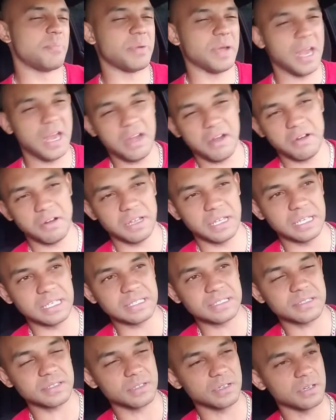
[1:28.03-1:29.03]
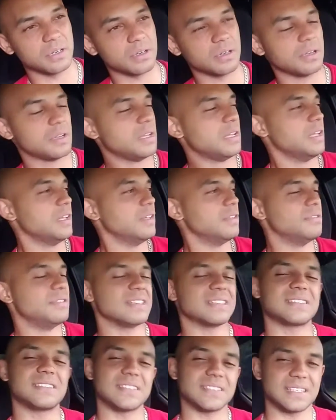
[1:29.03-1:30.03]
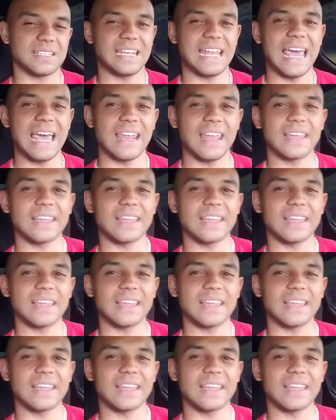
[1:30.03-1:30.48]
parents or this, this, and that.